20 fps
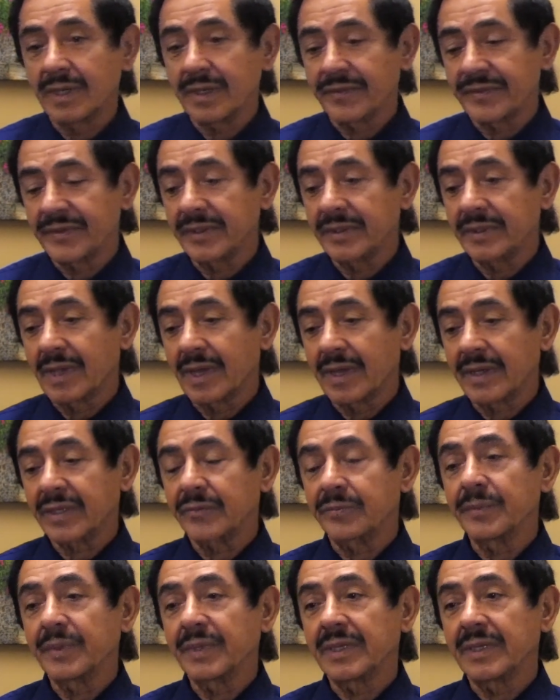I think I
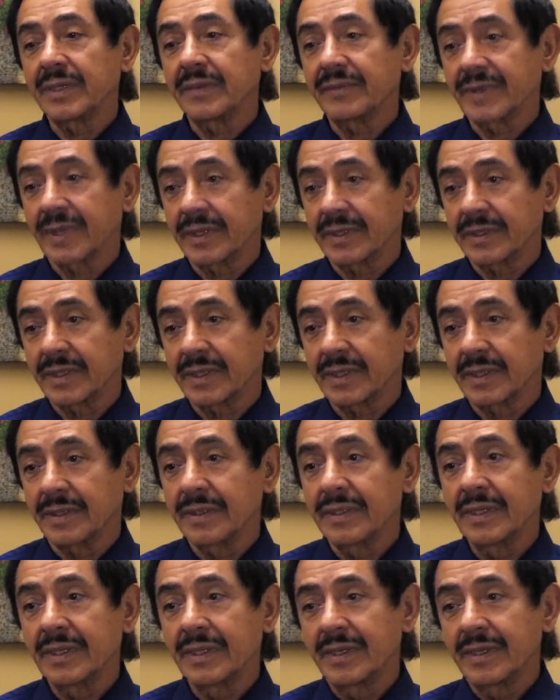can believe that
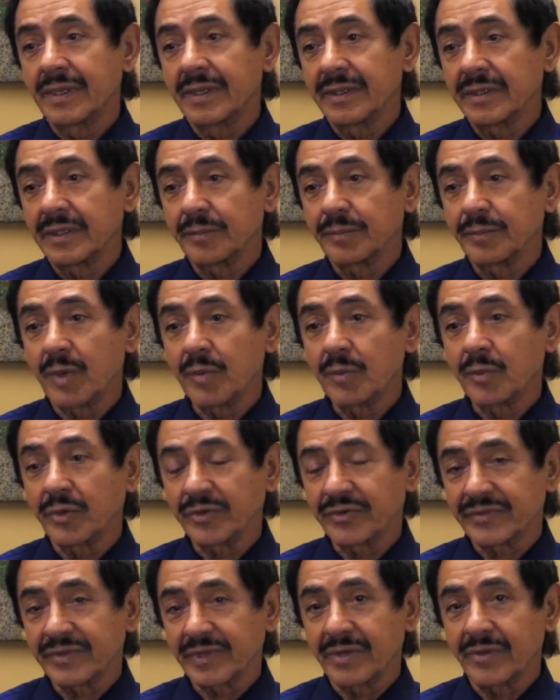Nepomo
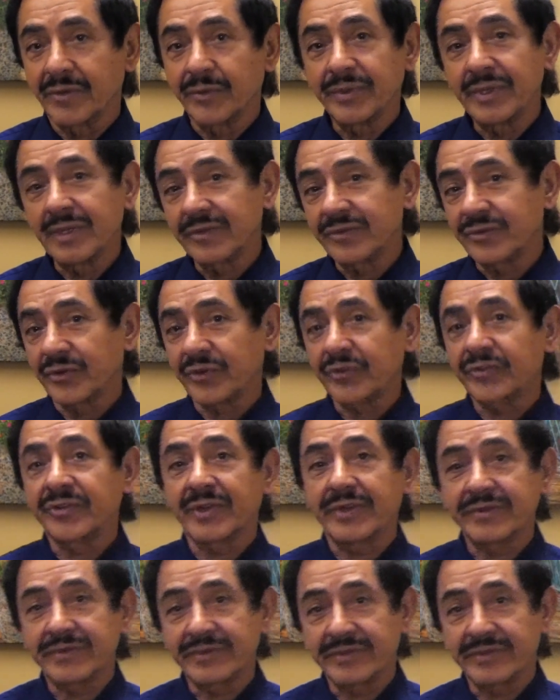is a real success